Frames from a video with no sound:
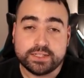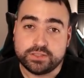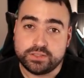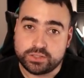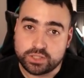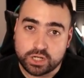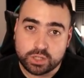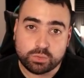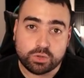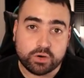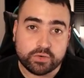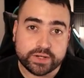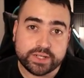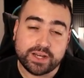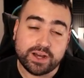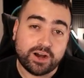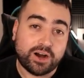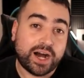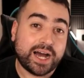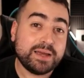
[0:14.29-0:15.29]
don't
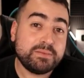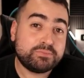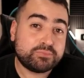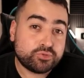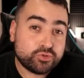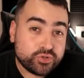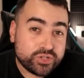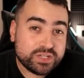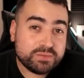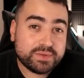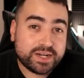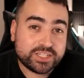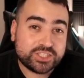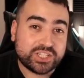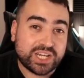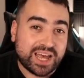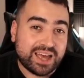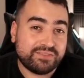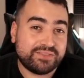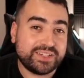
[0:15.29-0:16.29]
worry, I pretty much
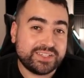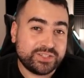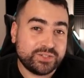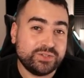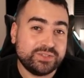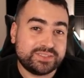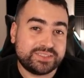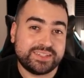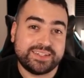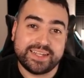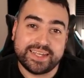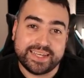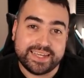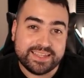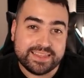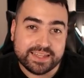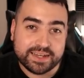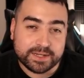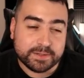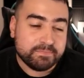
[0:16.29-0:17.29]
haven't used it
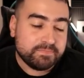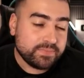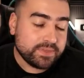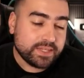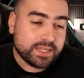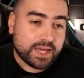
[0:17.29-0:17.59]
either,